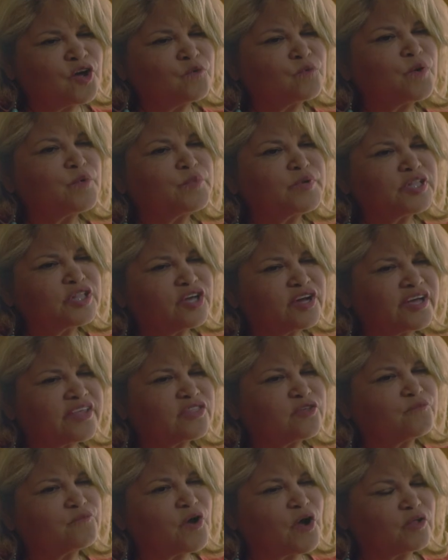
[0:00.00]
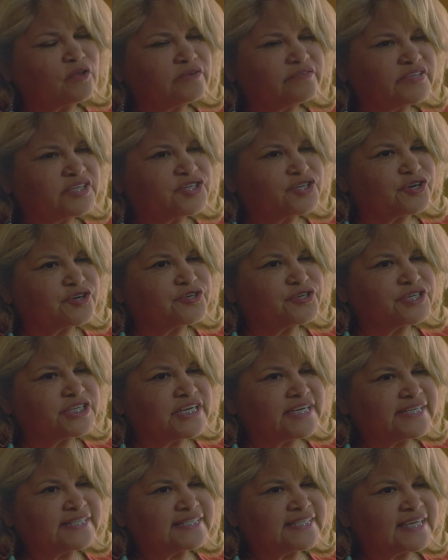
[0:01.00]
When we look at the role of the
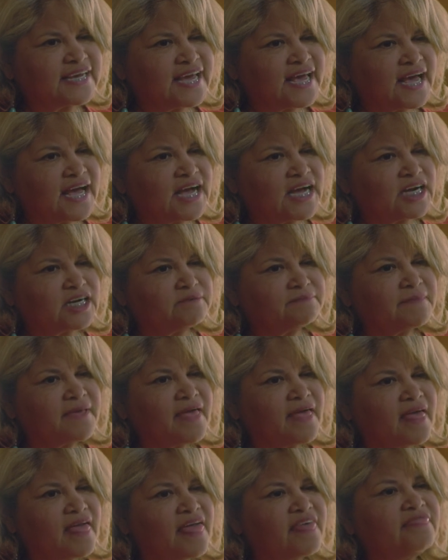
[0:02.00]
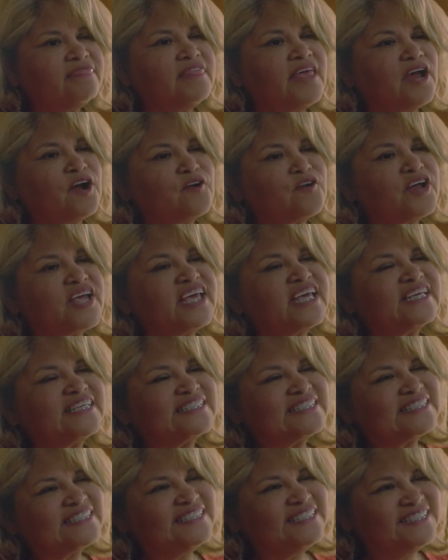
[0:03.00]
churches, there
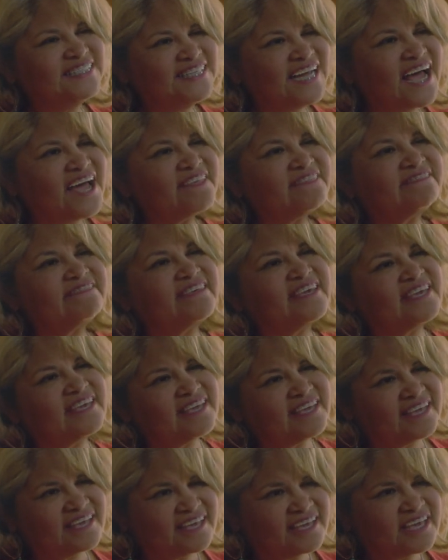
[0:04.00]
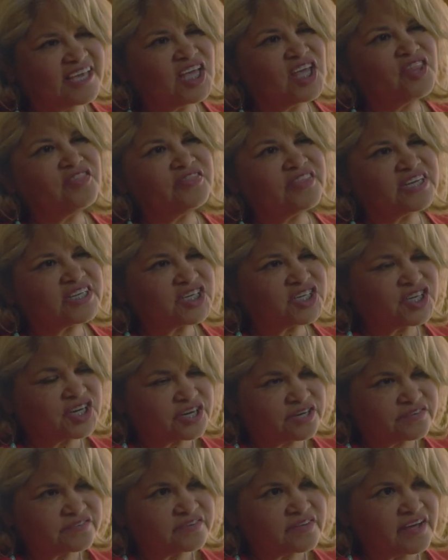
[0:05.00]
is nothing in the
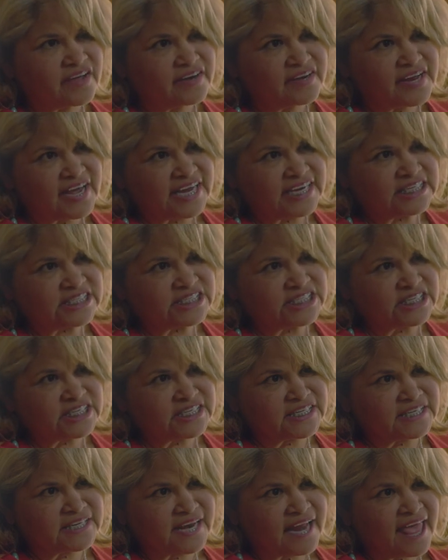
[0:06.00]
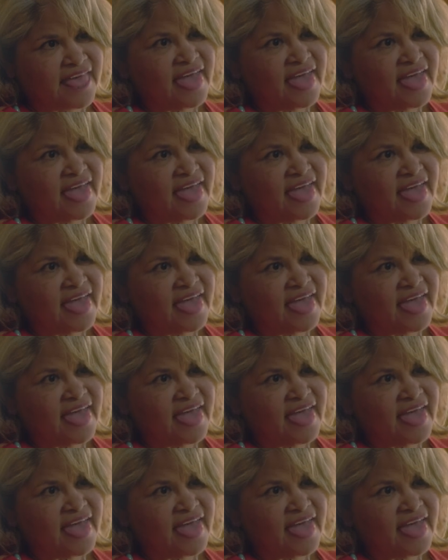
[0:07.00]
Chickasaw Nation